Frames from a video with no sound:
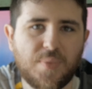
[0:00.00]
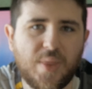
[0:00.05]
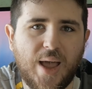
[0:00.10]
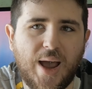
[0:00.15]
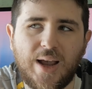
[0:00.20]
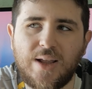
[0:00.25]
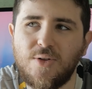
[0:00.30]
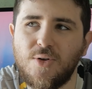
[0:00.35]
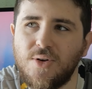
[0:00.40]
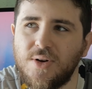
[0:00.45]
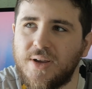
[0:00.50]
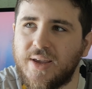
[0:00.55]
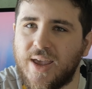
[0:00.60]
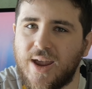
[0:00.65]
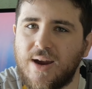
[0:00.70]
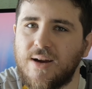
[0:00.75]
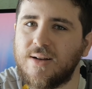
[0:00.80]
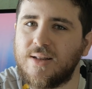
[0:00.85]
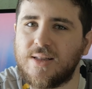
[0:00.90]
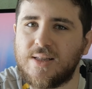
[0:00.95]
I don't
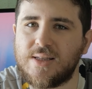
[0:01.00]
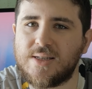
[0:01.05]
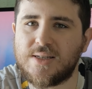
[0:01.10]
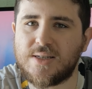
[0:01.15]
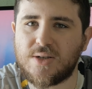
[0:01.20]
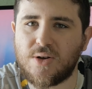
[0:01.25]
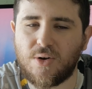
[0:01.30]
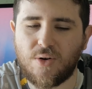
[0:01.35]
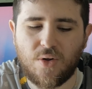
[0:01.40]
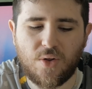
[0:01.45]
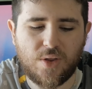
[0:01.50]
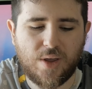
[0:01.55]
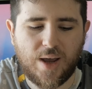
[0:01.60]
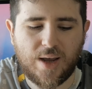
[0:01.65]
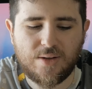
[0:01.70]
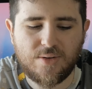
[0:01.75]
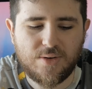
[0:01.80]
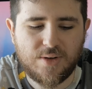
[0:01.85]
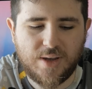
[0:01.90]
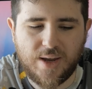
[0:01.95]
care that this is old.
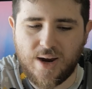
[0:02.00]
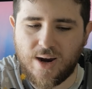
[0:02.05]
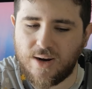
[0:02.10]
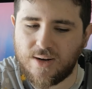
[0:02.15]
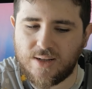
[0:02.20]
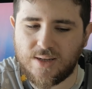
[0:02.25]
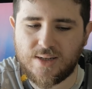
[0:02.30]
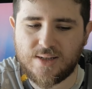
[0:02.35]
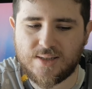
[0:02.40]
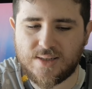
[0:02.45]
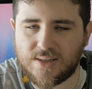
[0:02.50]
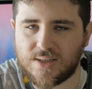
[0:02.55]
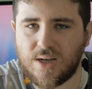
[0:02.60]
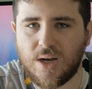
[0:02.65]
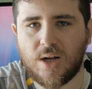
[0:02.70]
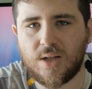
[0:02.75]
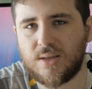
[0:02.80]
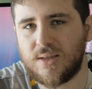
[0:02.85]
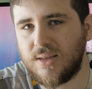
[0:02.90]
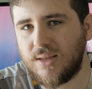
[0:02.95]
I don't care that it's
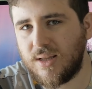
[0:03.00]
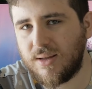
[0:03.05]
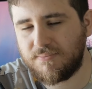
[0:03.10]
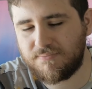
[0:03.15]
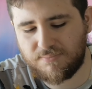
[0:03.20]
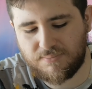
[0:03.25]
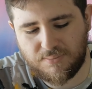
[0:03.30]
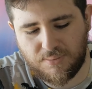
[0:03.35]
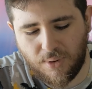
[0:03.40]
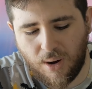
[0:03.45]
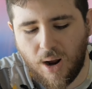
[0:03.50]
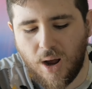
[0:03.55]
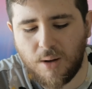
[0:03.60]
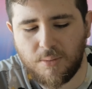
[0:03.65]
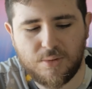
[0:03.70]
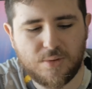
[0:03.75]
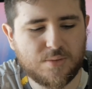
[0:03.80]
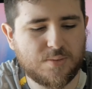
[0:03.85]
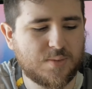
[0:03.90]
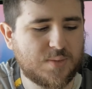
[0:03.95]
got
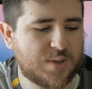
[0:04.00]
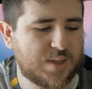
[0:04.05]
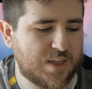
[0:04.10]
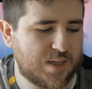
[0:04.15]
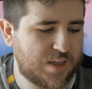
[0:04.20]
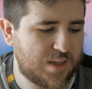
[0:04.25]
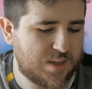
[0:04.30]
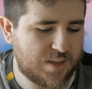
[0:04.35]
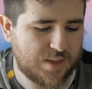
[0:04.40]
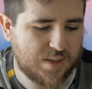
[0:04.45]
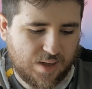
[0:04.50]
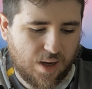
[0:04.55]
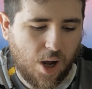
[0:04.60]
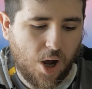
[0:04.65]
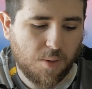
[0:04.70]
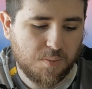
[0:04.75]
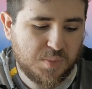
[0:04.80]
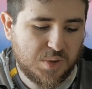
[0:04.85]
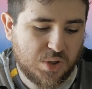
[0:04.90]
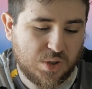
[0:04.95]
problems, it's
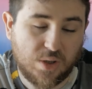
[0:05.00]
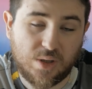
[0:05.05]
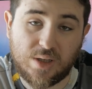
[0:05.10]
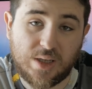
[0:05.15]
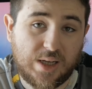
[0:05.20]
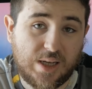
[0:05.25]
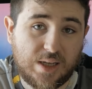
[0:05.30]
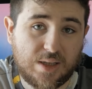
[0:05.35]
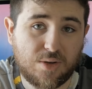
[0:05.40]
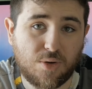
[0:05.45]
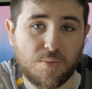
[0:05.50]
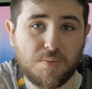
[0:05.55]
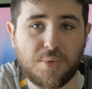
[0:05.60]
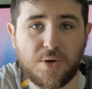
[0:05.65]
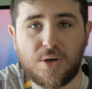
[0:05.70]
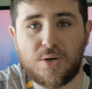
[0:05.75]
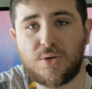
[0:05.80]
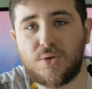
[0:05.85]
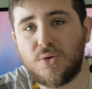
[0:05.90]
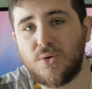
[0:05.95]
obsolete
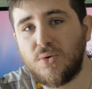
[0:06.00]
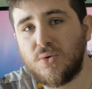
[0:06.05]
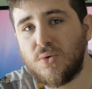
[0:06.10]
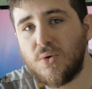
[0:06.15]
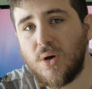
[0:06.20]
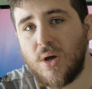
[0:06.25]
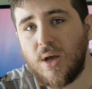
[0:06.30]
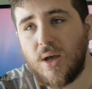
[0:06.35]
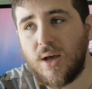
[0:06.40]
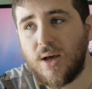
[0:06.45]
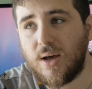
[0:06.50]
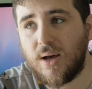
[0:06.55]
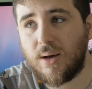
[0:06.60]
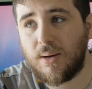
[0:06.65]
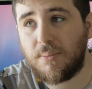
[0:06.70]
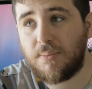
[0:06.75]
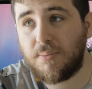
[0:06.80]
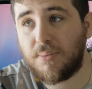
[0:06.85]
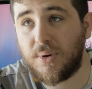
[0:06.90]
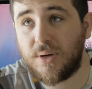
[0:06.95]
compared to,
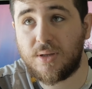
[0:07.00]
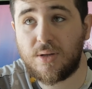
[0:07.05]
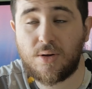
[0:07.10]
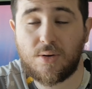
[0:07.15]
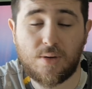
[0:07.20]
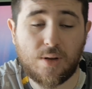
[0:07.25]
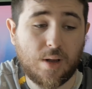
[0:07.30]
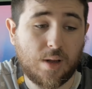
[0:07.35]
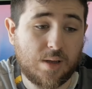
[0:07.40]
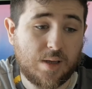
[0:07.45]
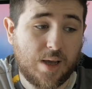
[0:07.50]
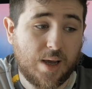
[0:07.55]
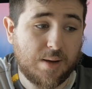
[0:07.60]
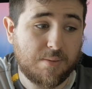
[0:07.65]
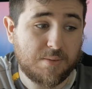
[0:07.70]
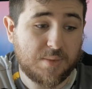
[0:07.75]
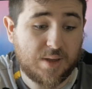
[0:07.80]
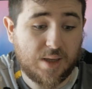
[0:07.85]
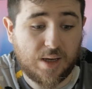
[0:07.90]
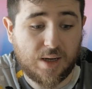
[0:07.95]
particularly
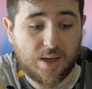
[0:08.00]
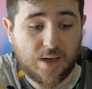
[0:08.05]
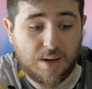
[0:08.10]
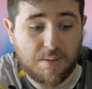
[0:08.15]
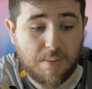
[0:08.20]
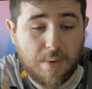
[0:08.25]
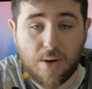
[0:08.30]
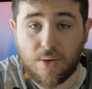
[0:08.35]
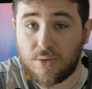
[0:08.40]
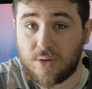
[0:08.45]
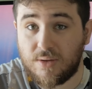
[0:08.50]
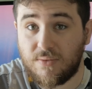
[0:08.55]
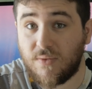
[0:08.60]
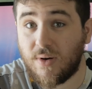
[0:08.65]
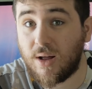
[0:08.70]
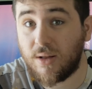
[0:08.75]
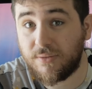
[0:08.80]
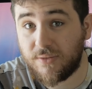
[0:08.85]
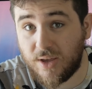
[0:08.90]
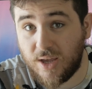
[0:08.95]
I'm thinking about the
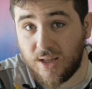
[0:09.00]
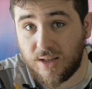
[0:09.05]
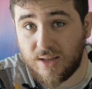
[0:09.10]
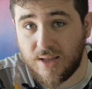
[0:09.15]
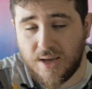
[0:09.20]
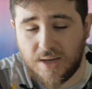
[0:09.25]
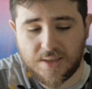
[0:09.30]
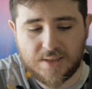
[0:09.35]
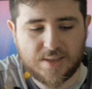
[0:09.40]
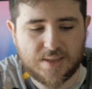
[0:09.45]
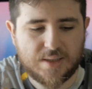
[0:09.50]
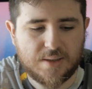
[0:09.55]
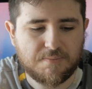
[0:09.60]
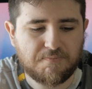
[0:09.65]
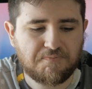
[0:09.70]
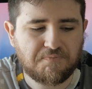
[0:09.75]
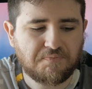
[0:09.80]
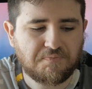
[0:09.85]
Valve Index.